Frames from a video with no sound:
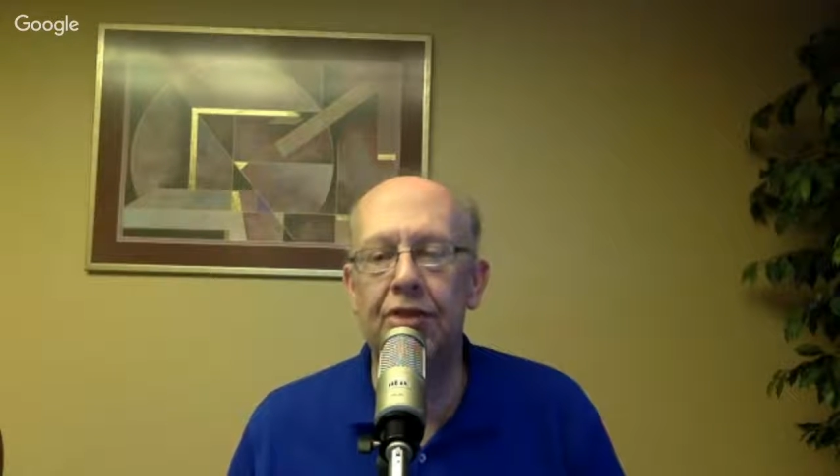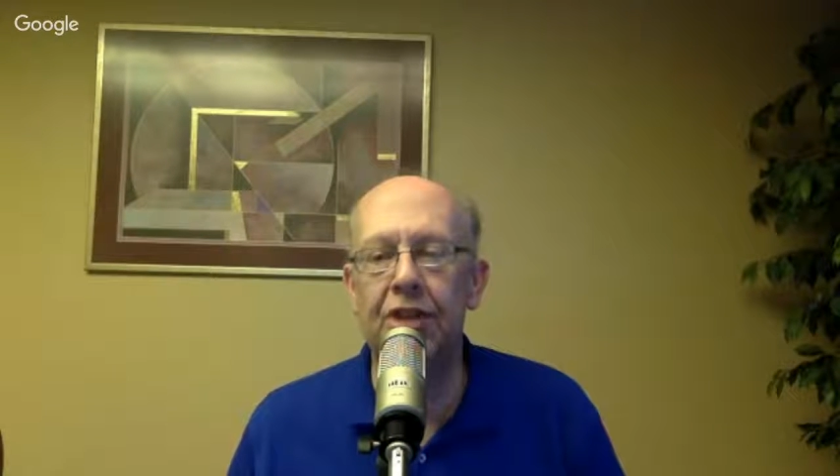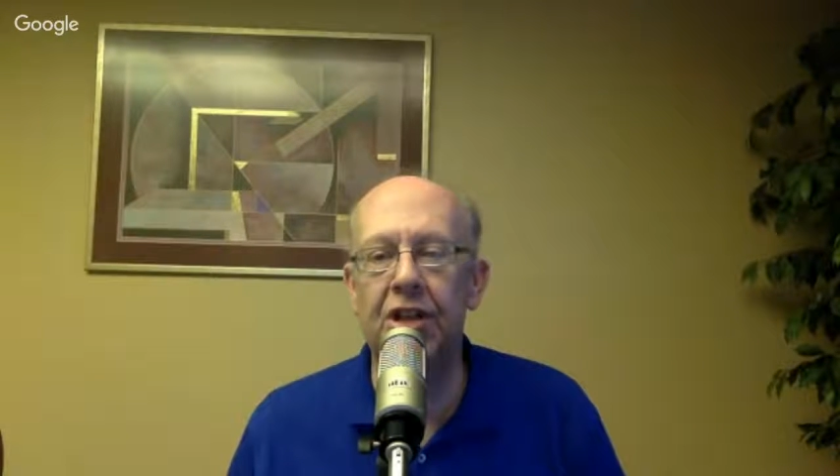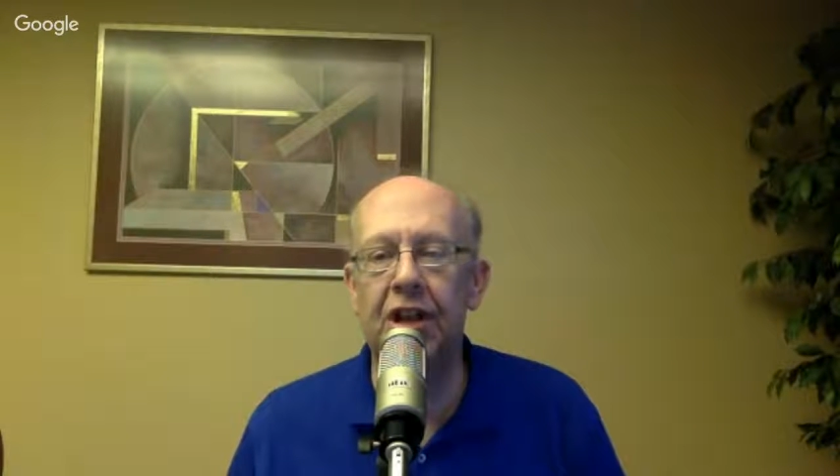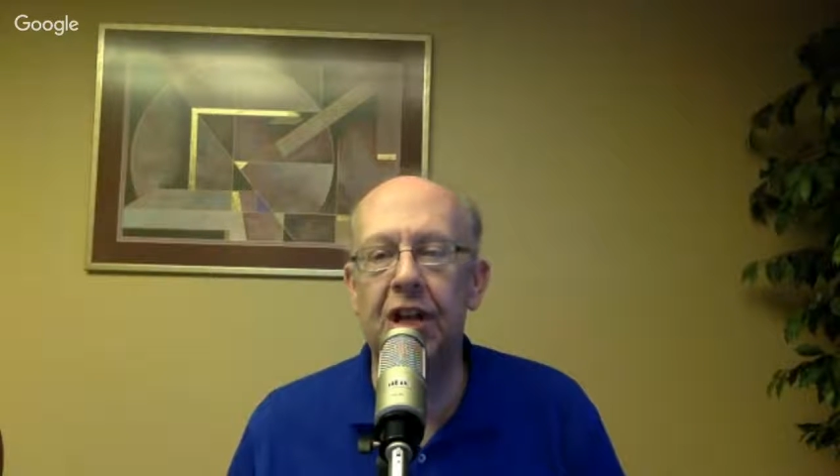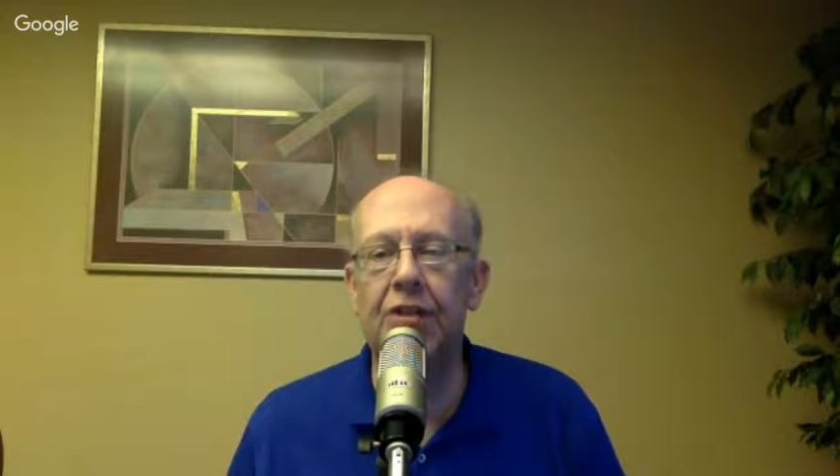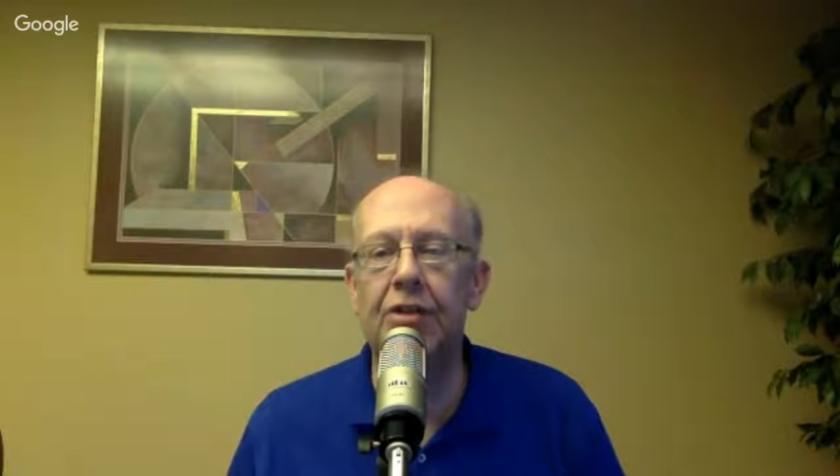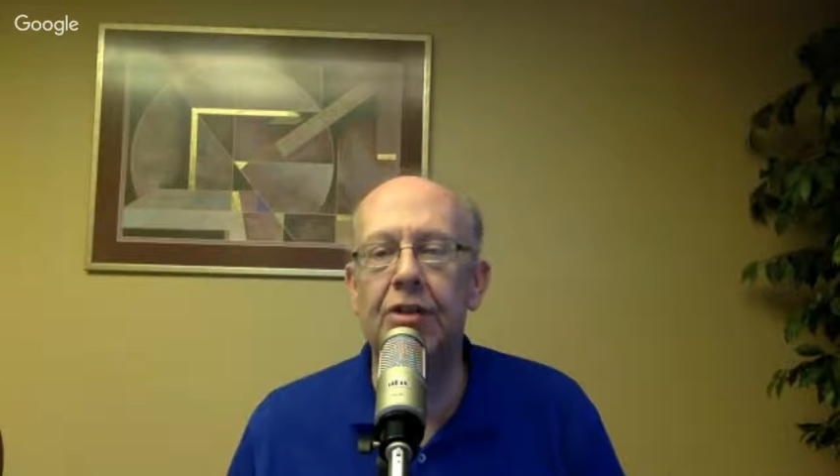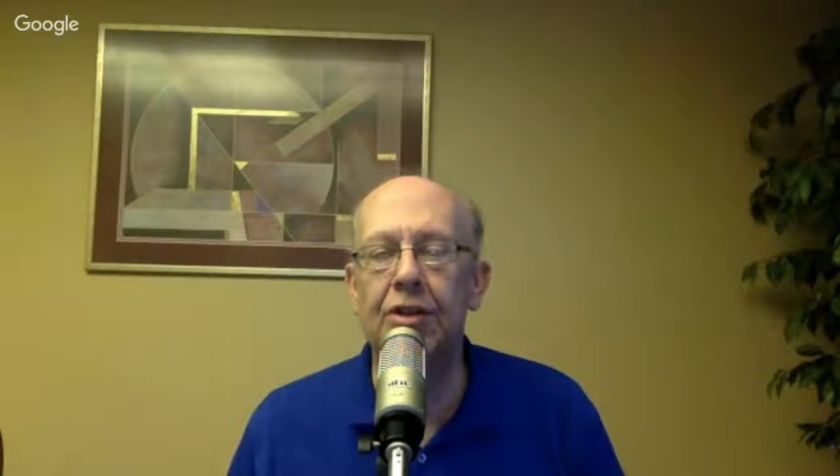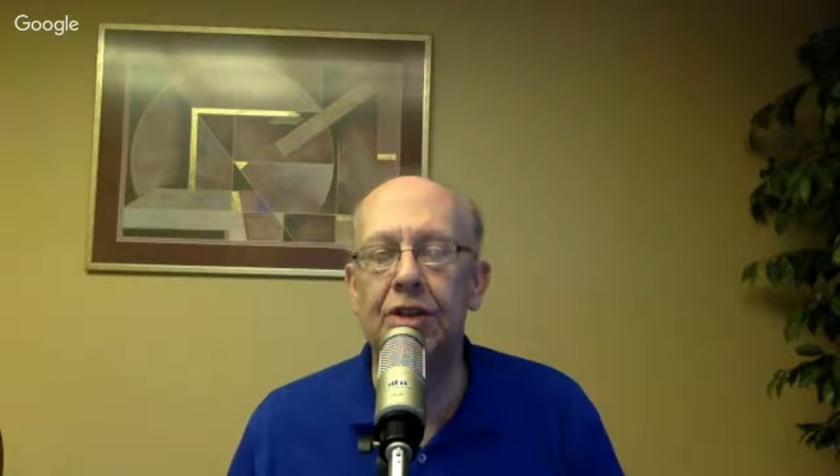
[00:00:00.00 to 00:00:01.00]

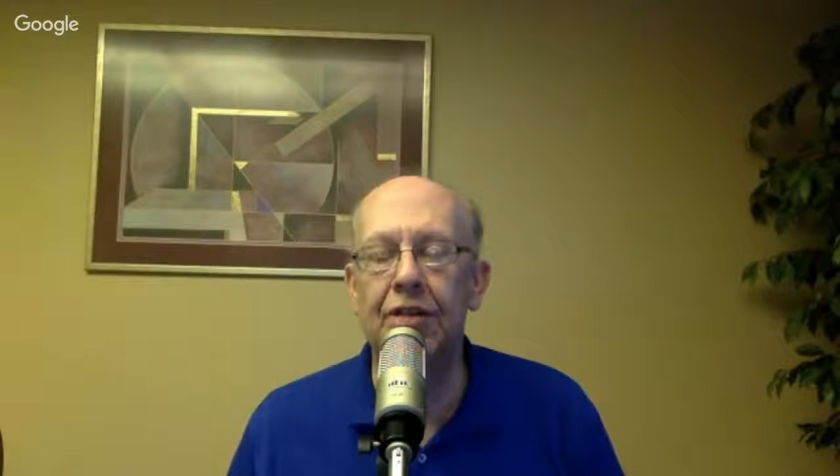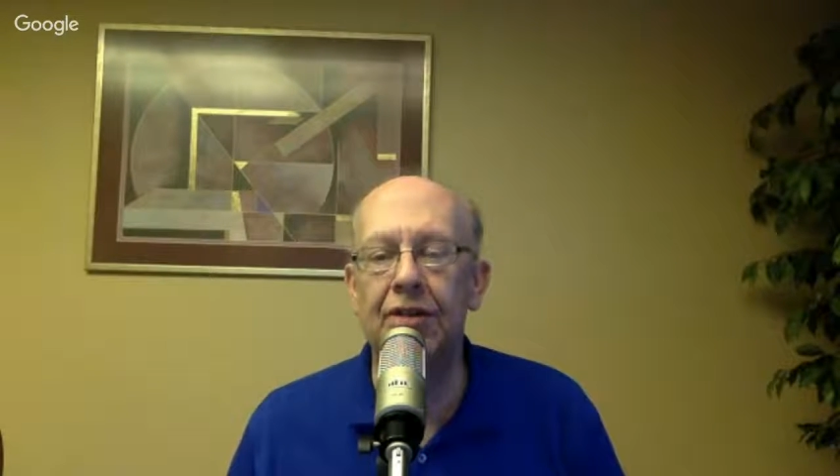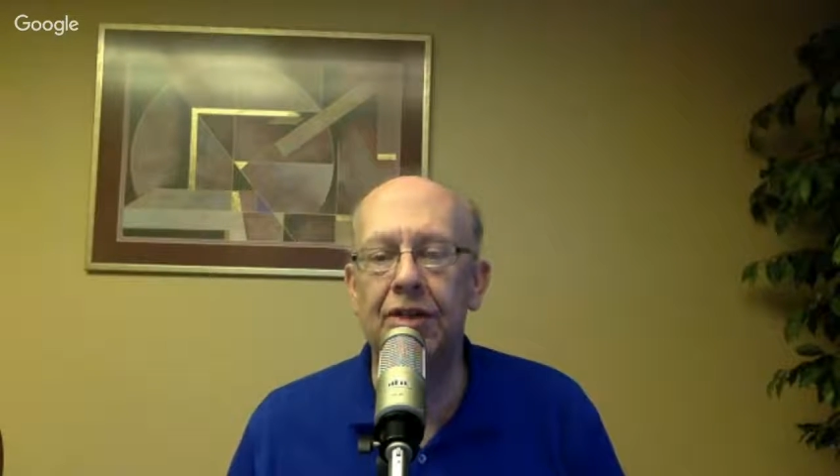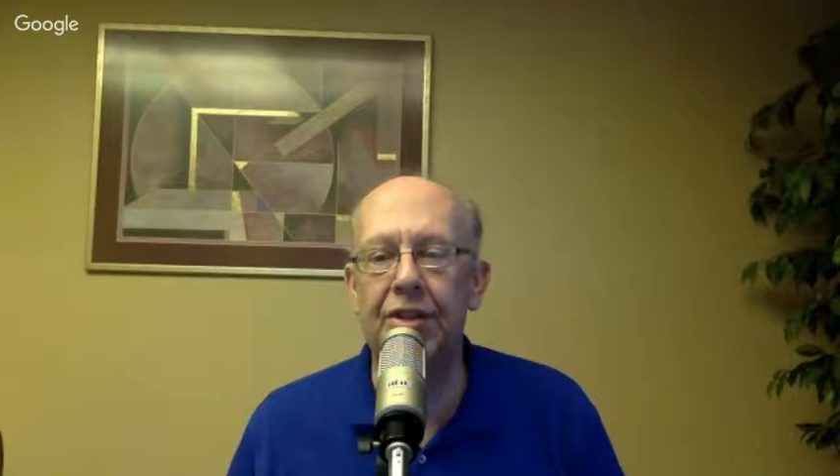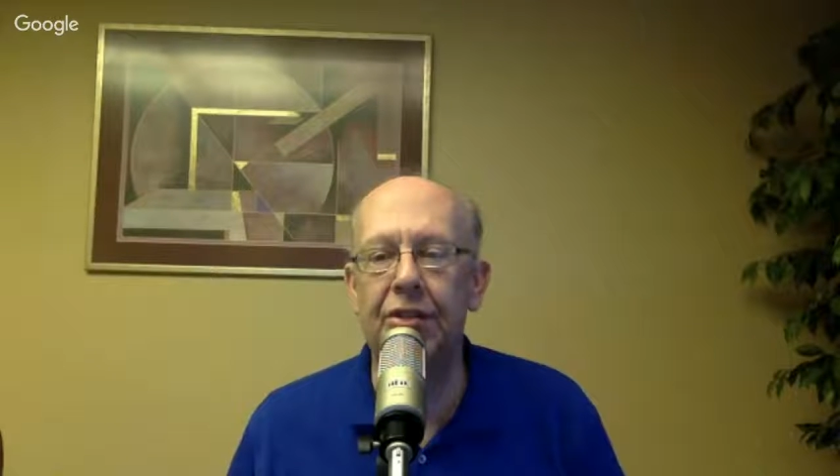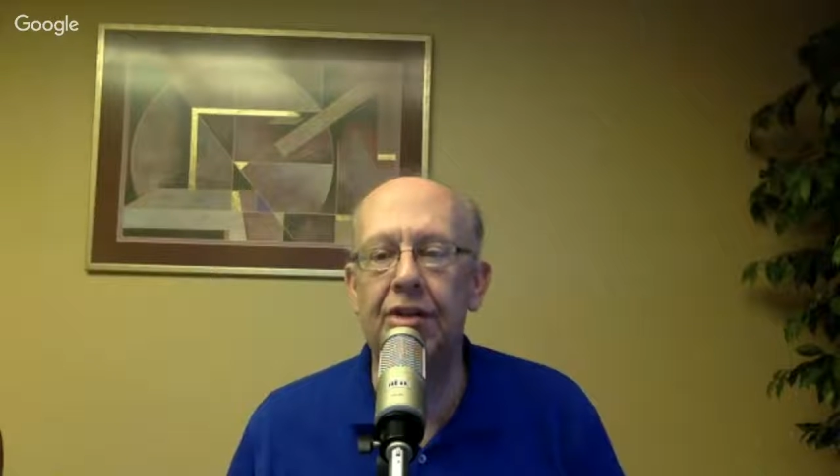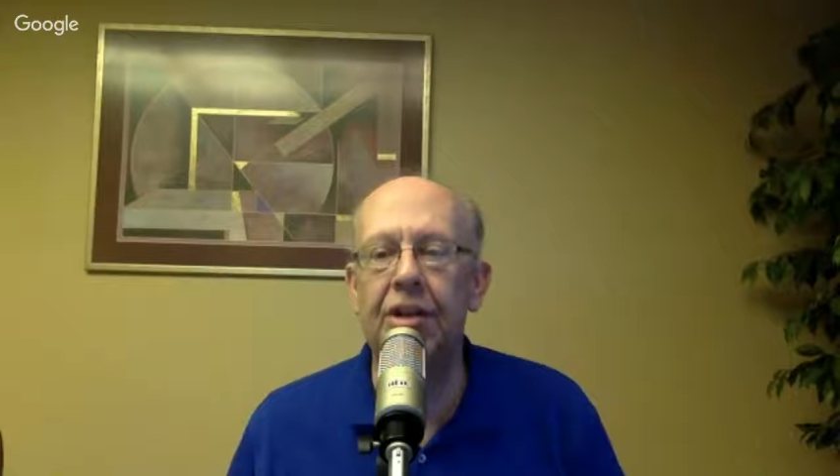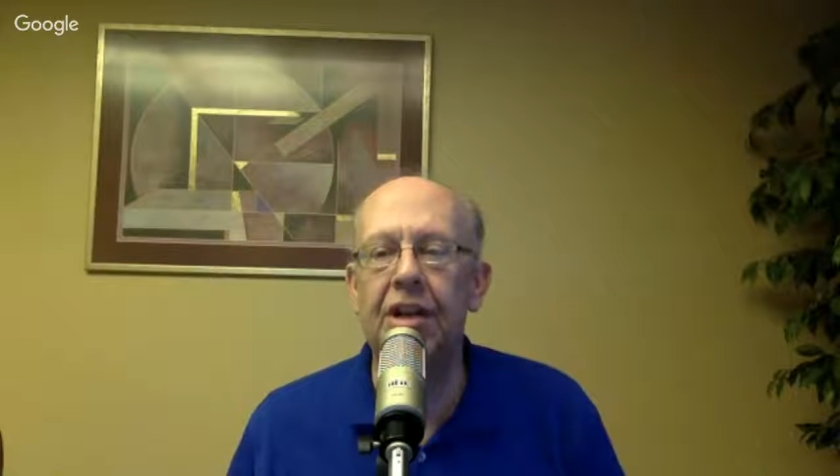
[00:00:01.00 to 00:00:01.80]
geological and geophysical